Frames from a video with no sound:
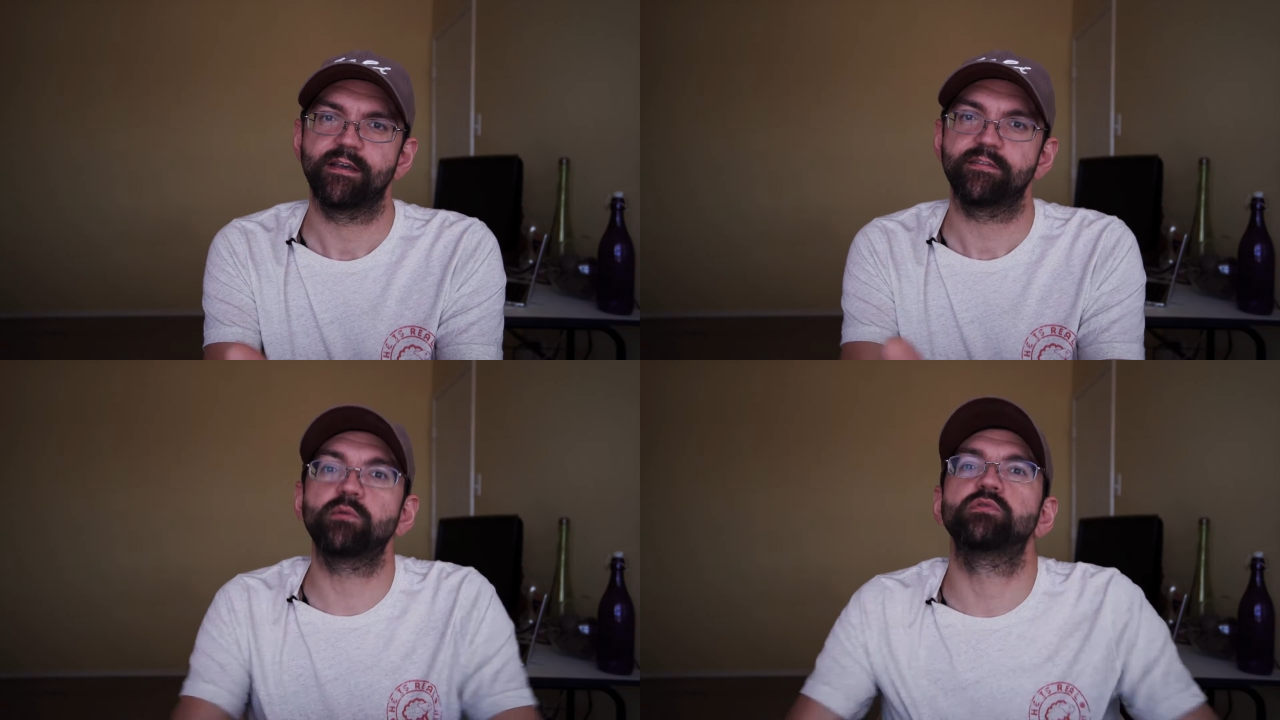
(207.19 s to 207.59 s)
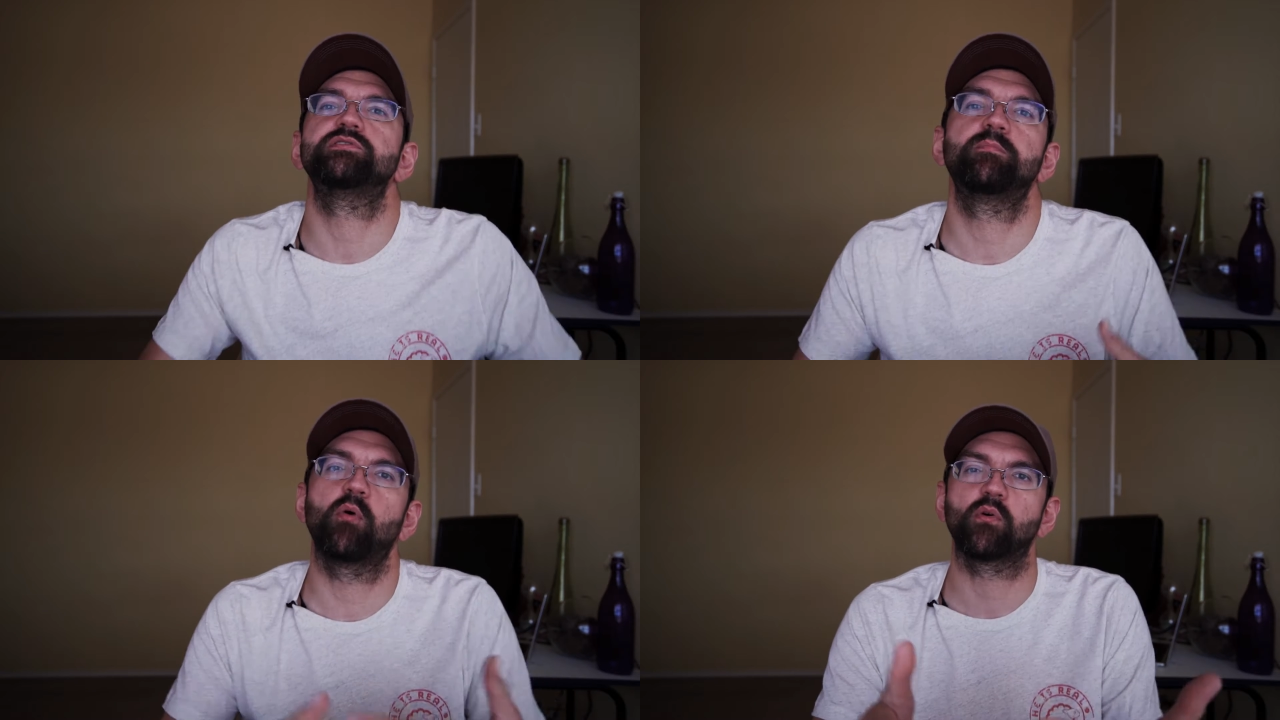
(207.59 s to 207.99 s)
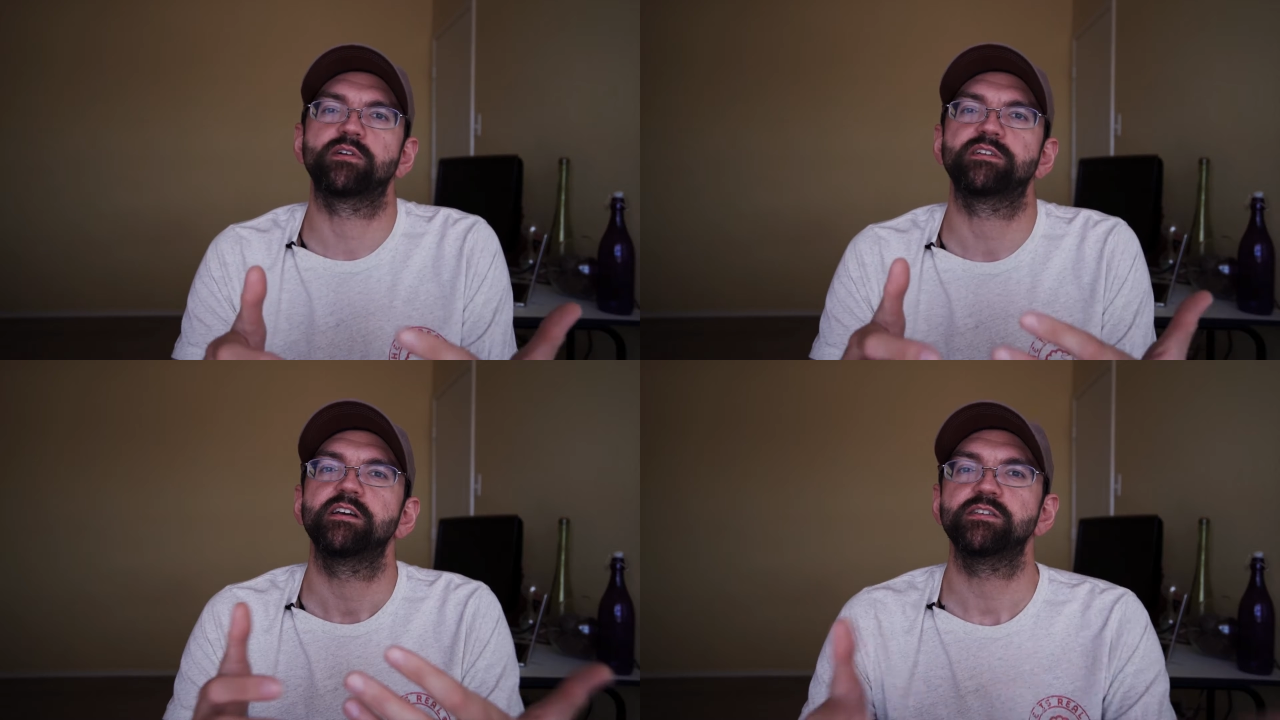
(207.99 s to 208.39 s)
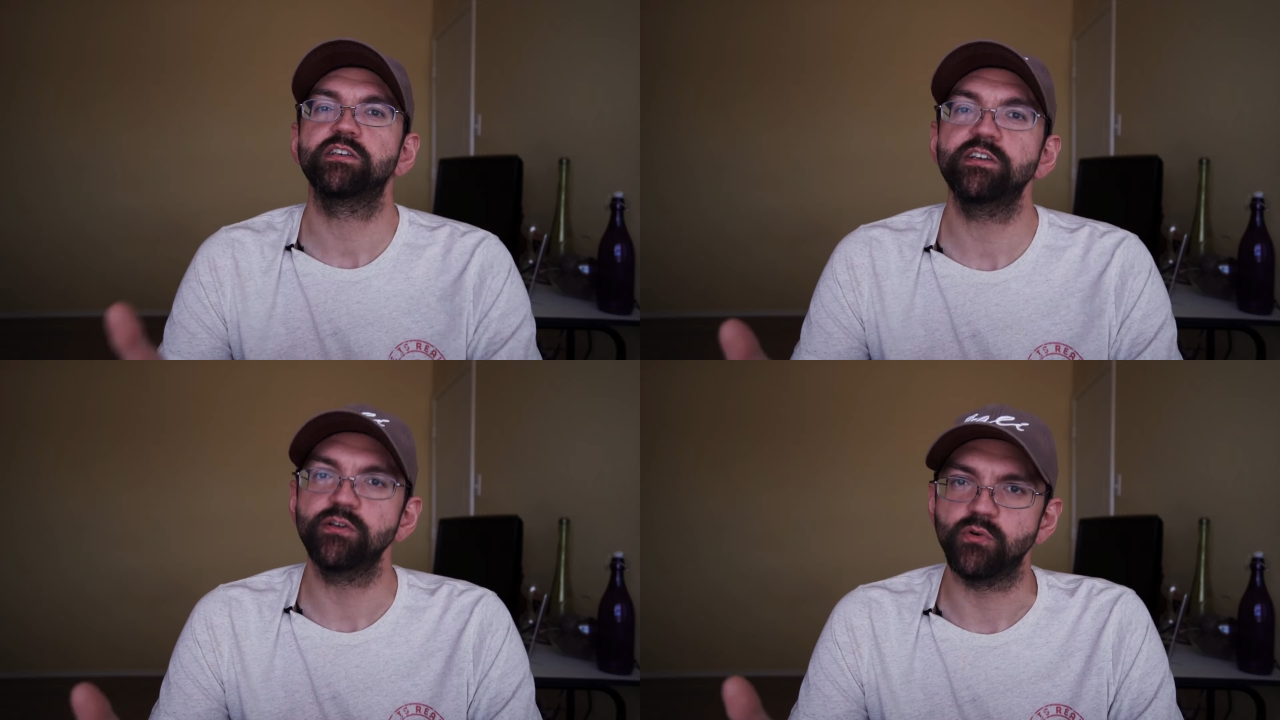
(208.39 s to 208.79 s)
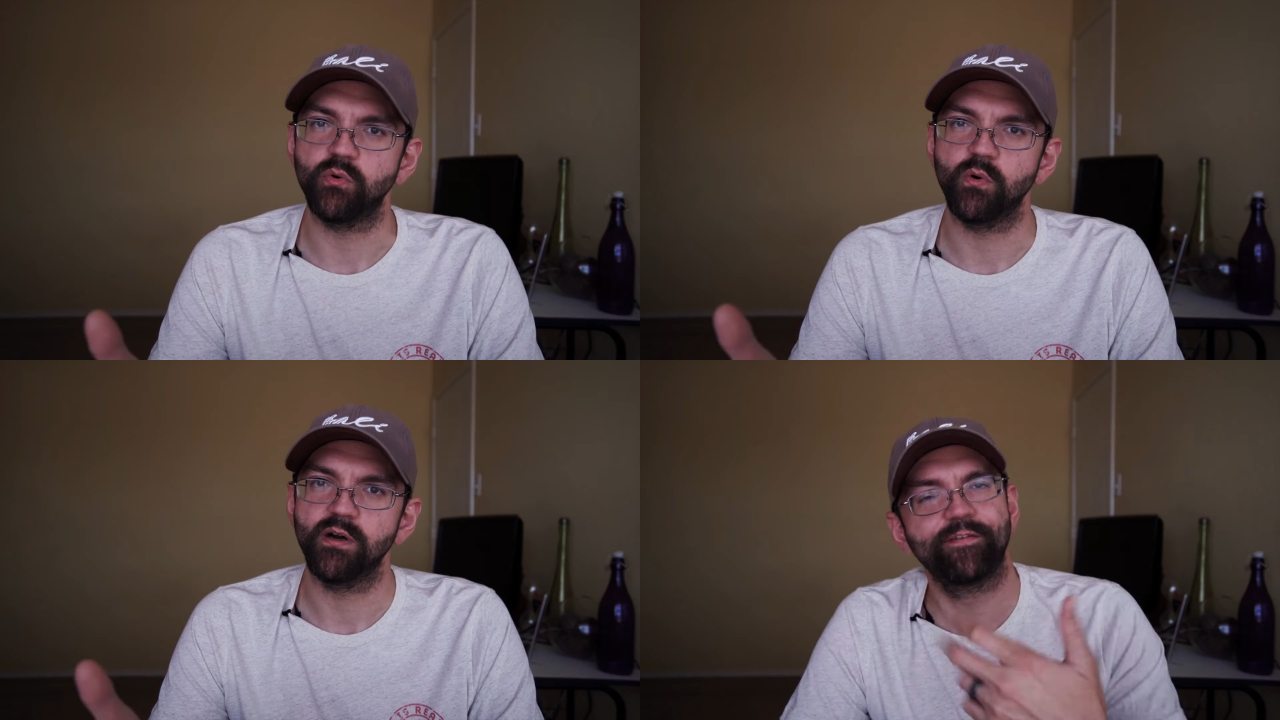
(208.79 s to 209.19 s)
They will support
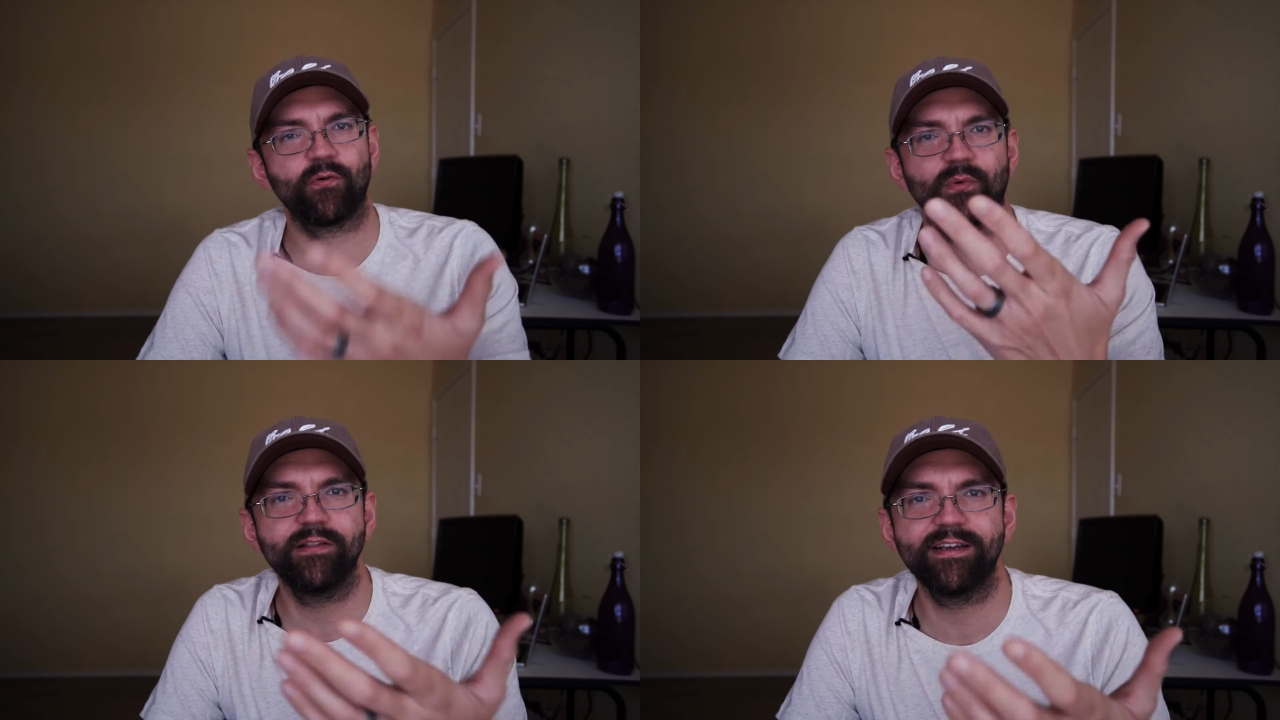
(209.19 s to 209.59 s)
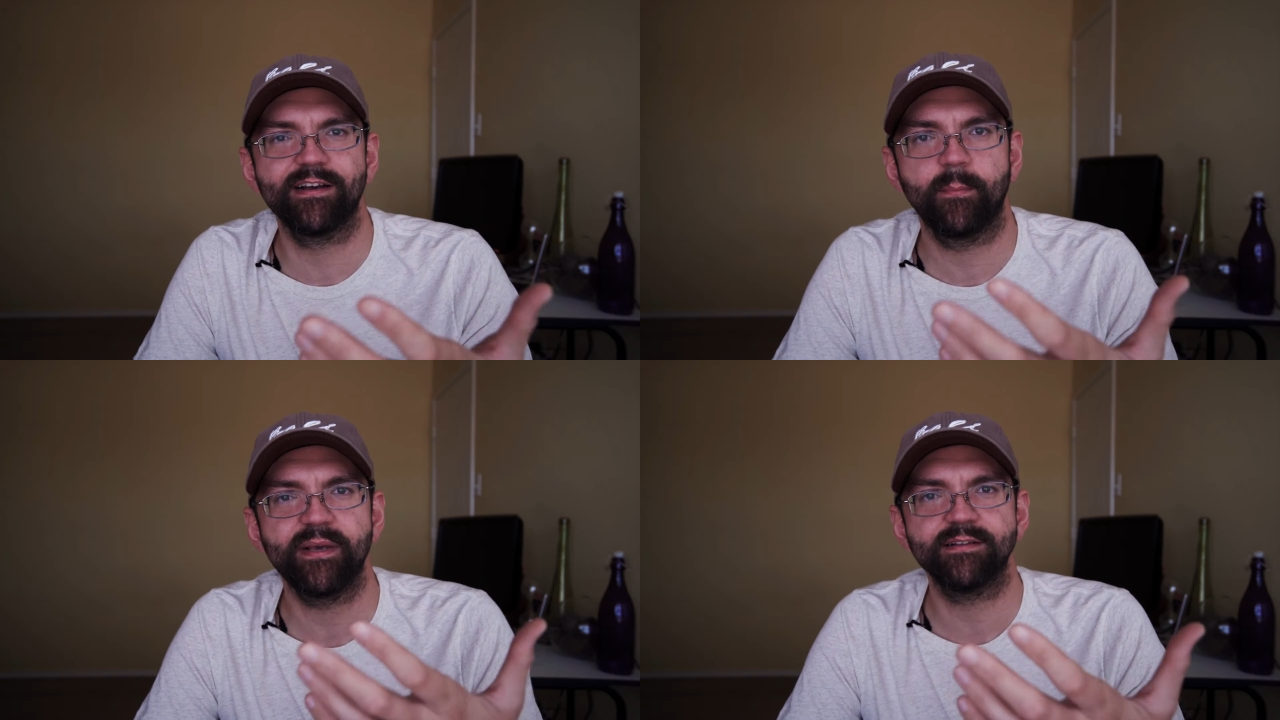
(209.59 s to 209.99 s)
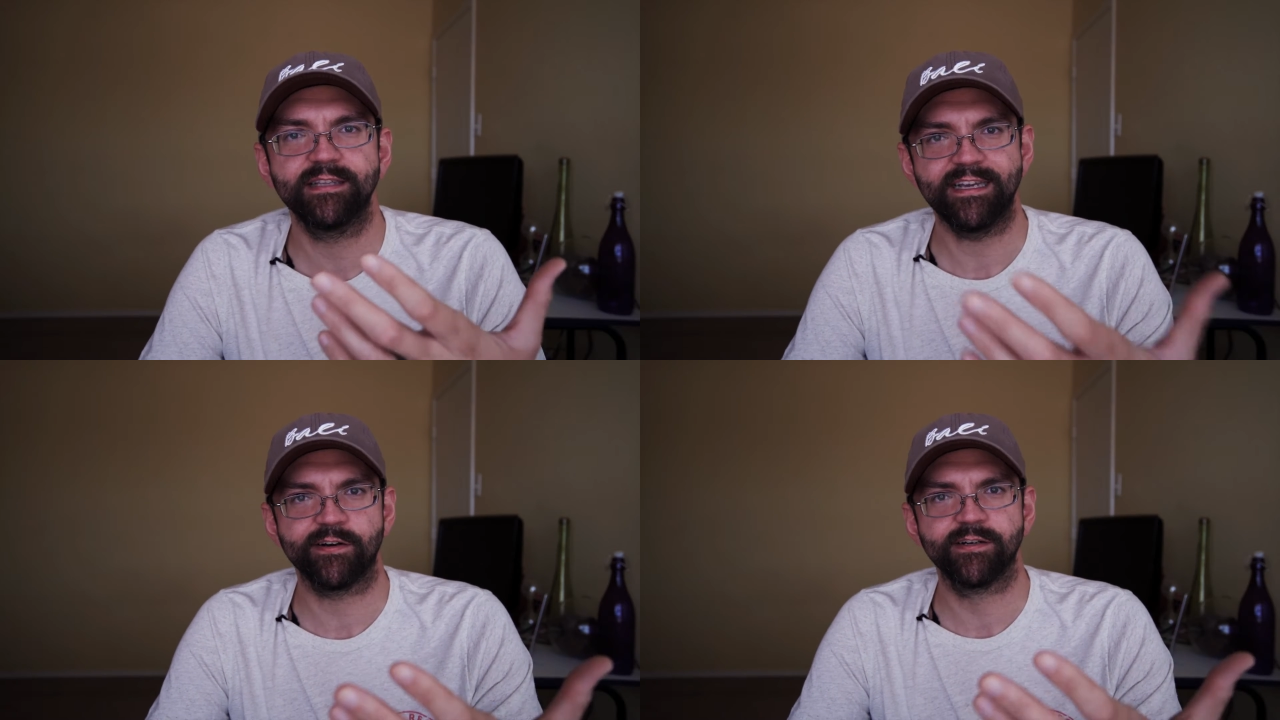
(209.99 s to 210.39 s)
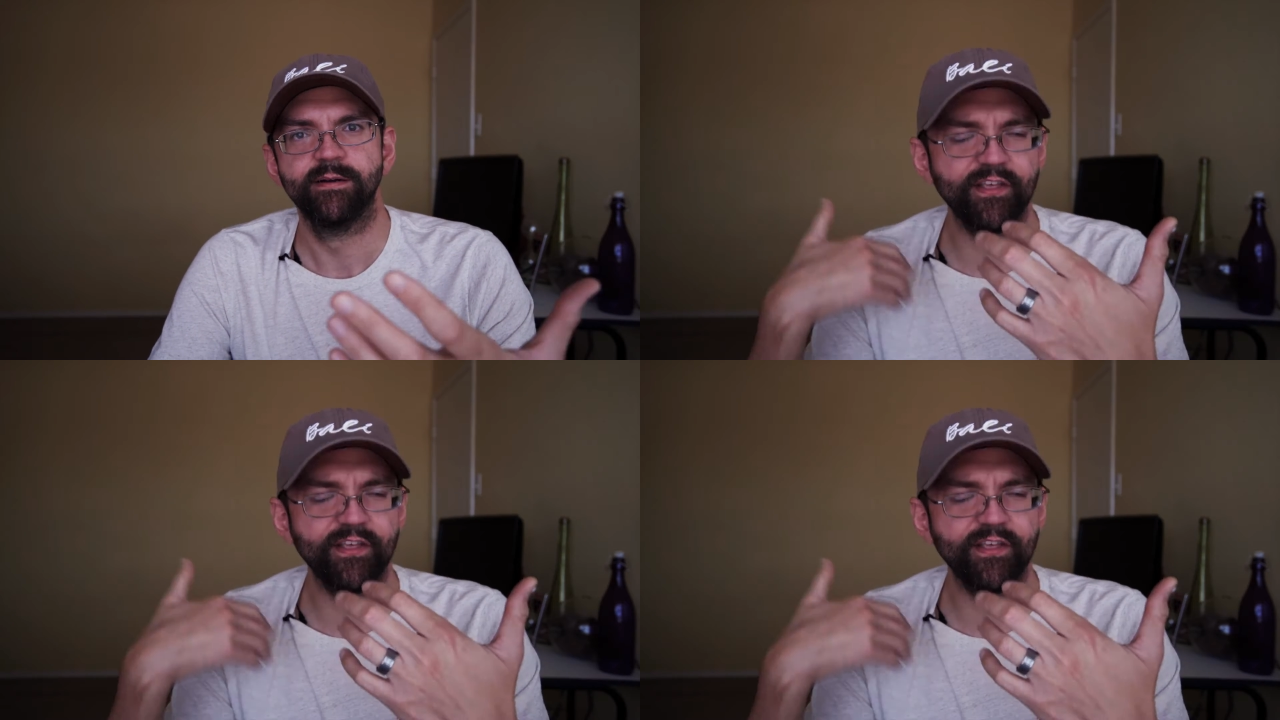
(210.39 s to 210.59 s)
you. If you're really going to be a leader,